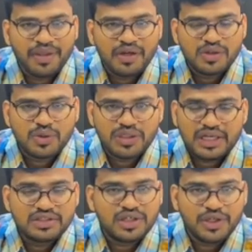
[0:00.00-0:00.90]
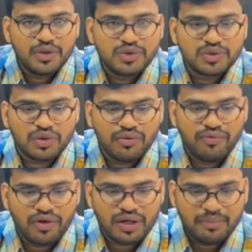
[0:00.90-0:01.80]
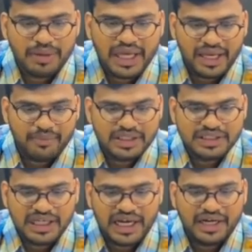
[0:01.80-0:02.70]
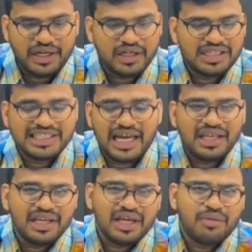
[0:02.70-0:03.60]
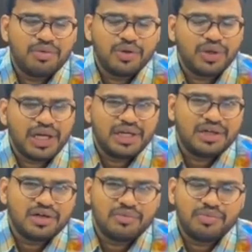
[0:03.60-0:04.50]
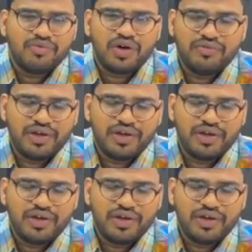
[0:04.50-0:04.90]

so there is a huge scope for a BAMS, and salary up to, you can earn up to 45 to